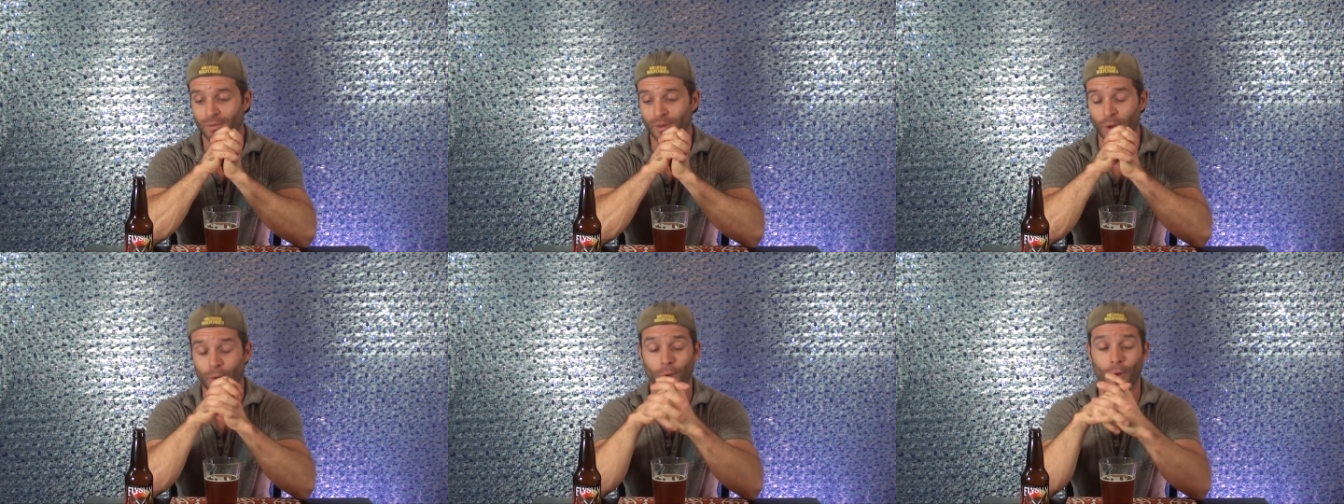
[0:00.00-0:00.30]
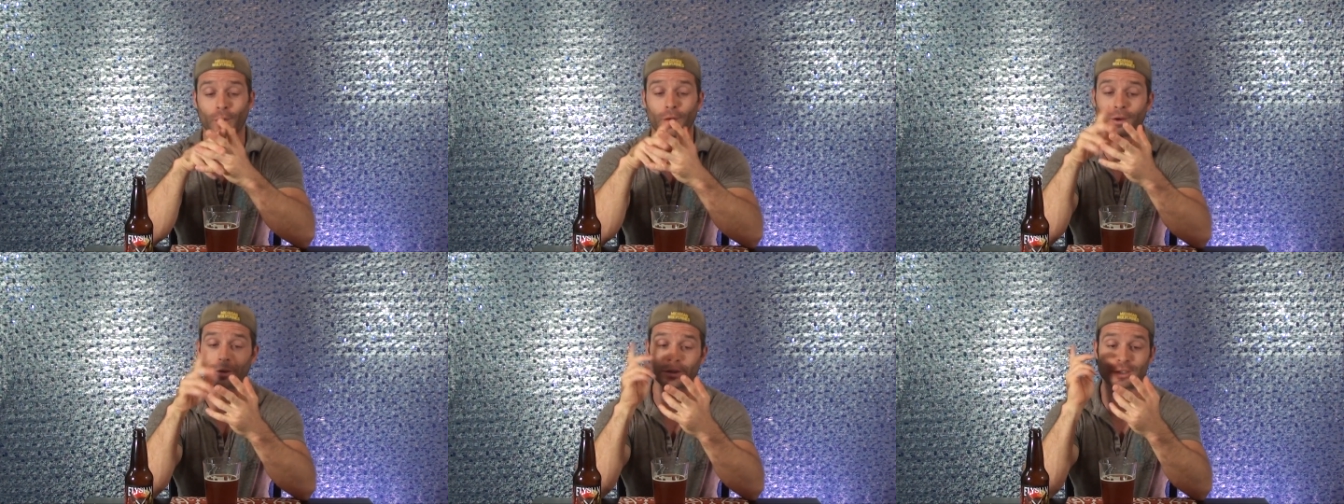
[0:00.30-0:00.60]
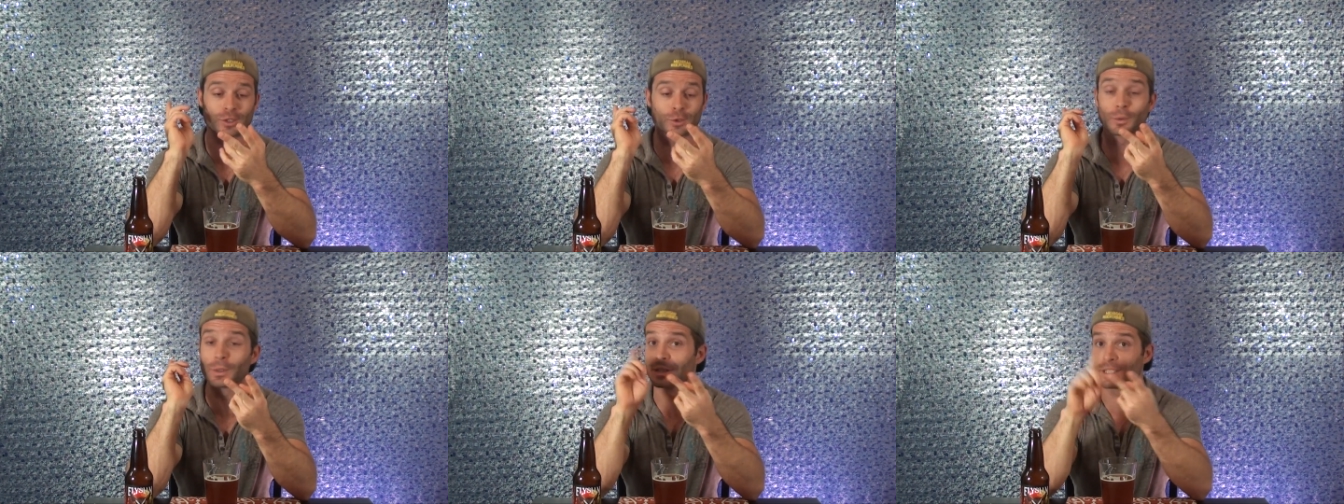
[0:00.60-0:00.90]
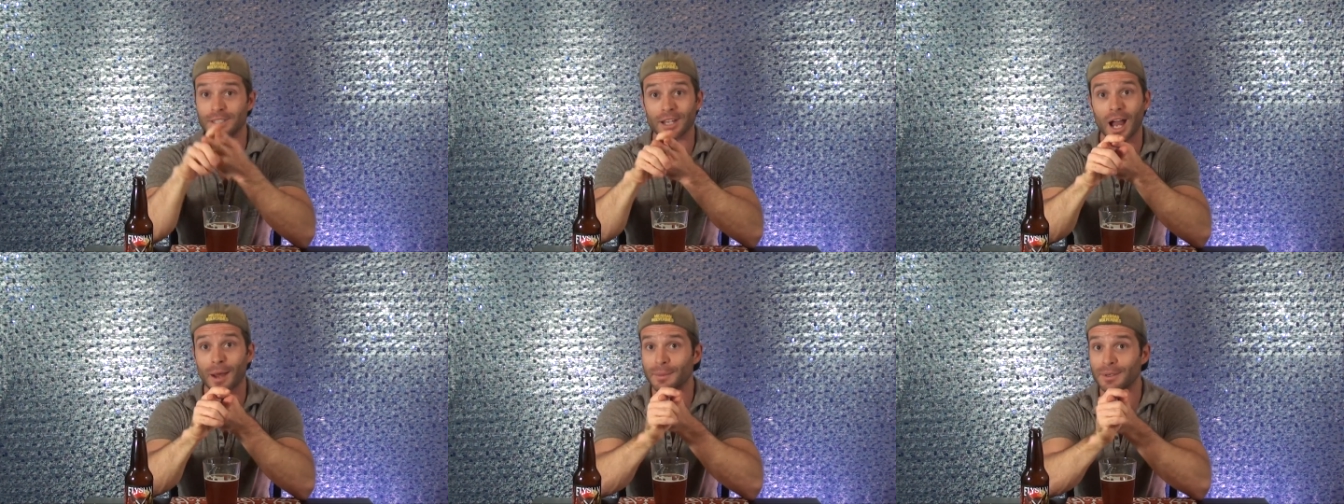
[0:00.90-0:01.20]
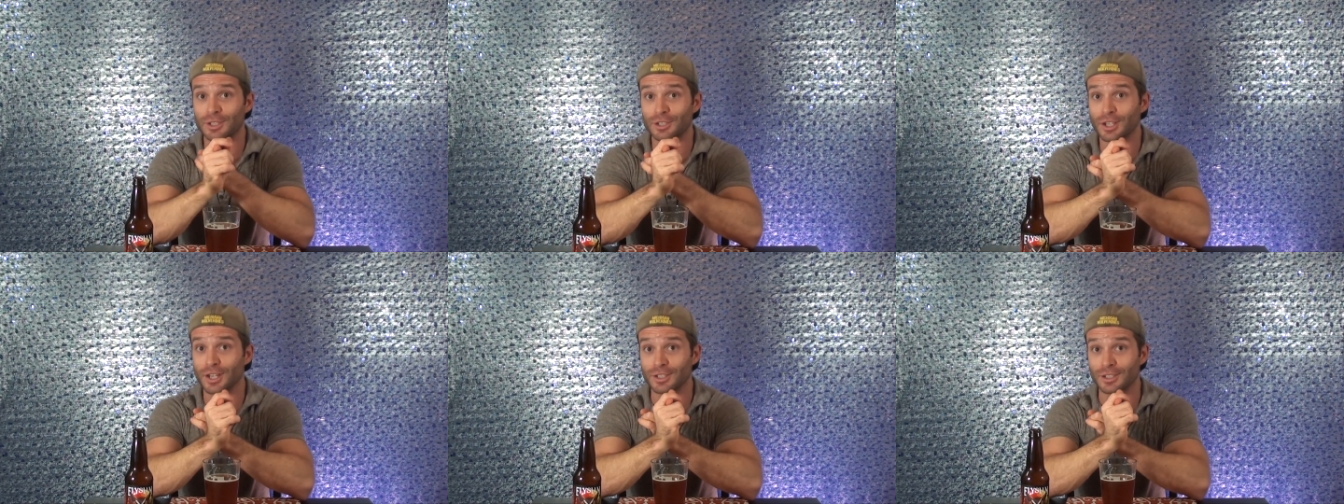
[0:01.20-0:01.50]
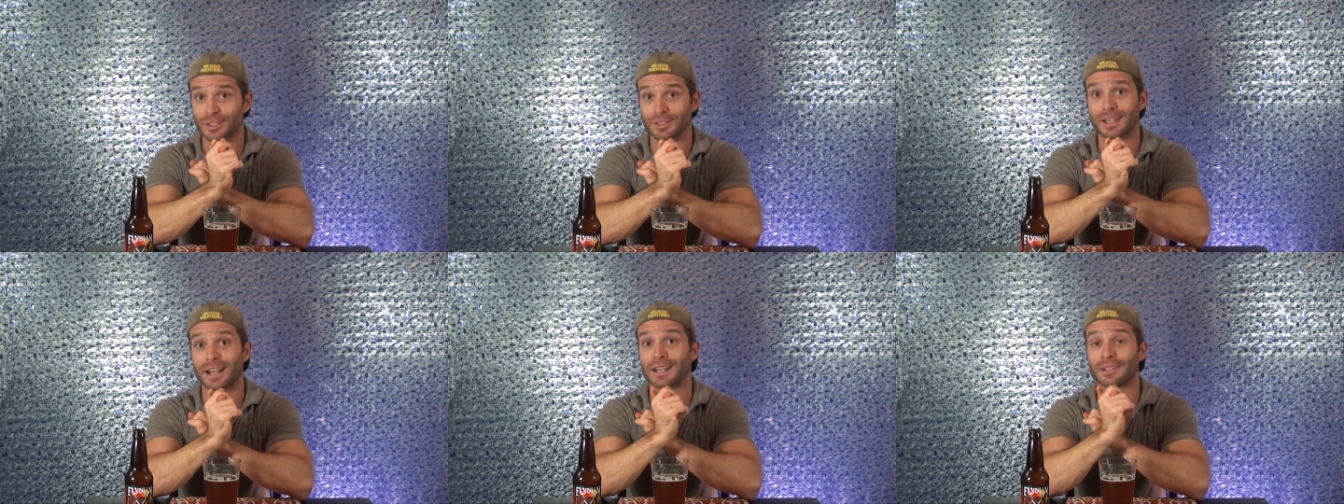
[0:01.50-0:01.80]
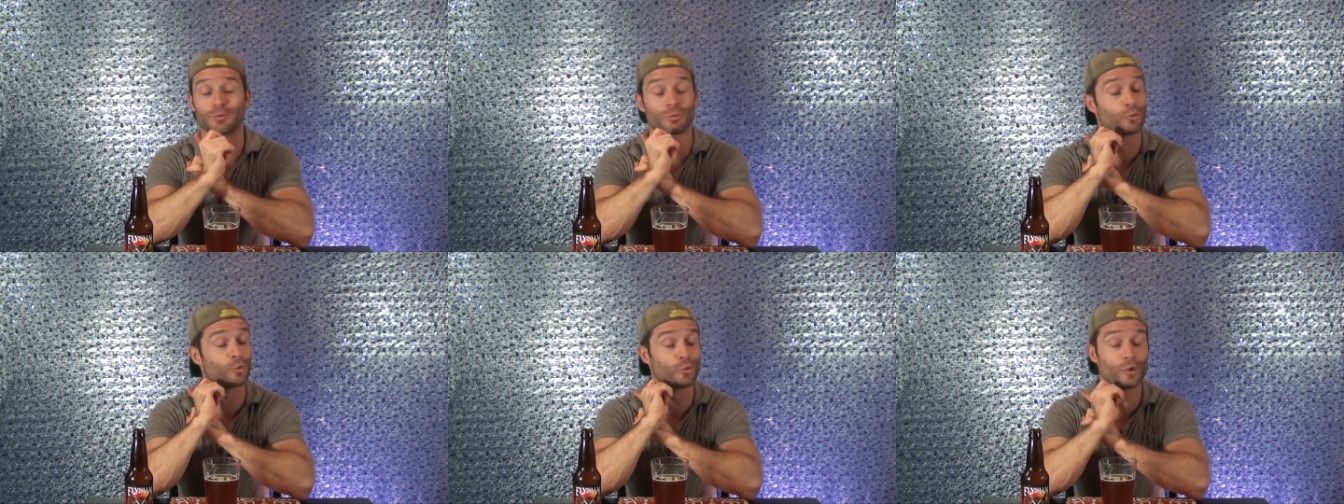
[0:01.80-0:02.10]
or Sweet Zombie Jesus, that
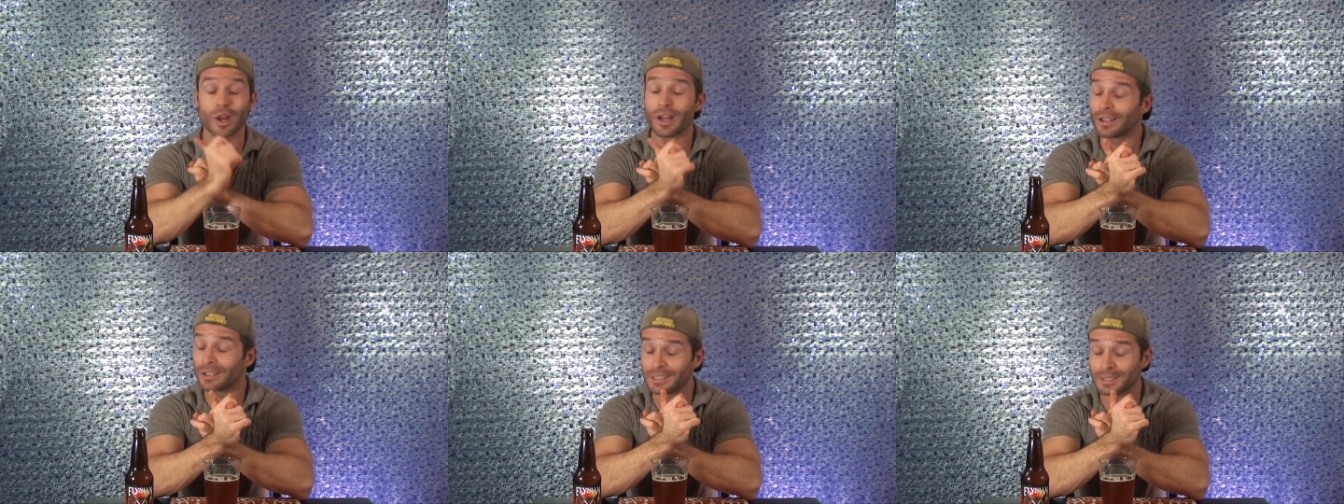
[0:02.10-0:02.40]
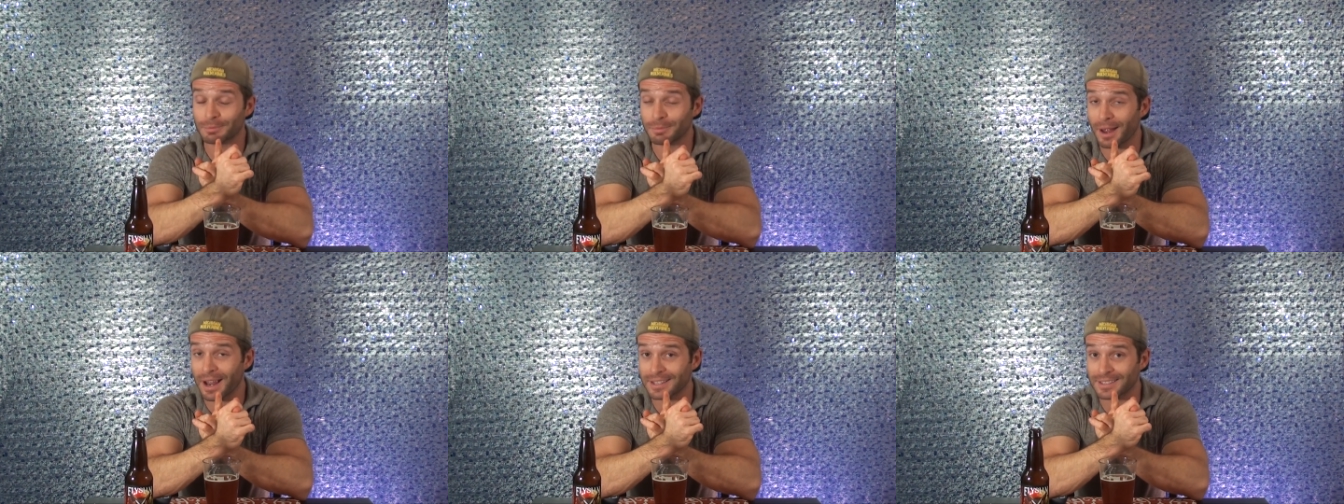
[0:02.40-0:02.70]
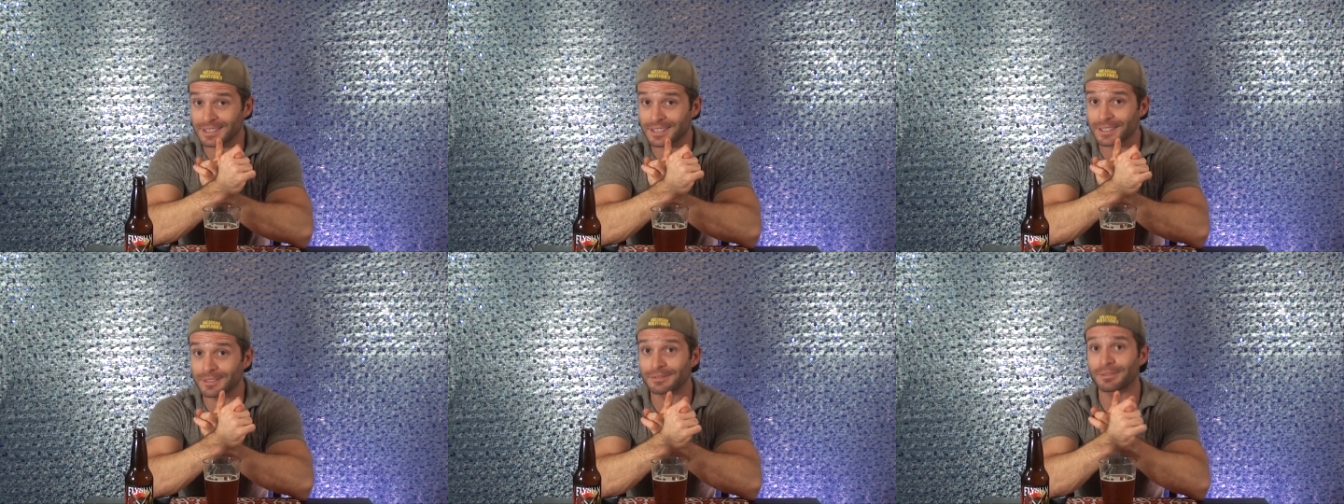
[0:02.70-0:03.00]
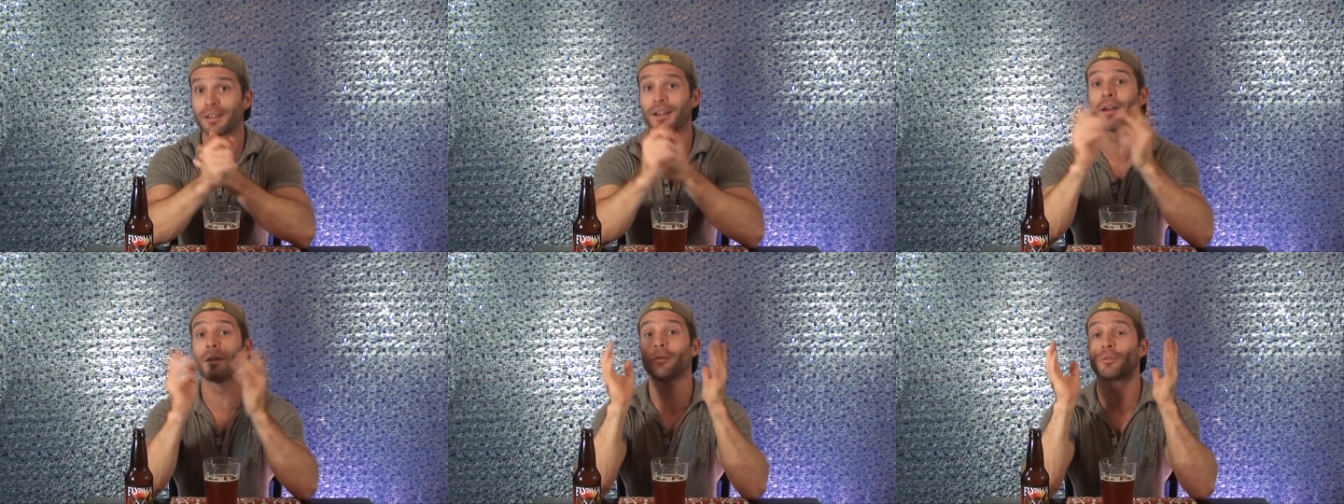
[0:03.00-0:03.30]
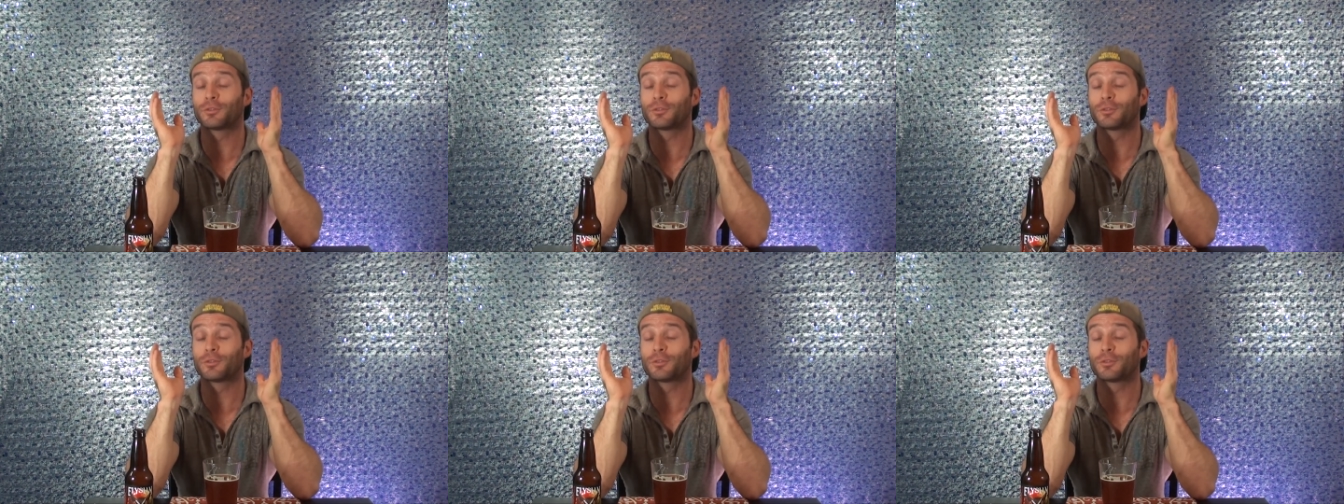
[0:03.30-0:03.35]
is real expensive,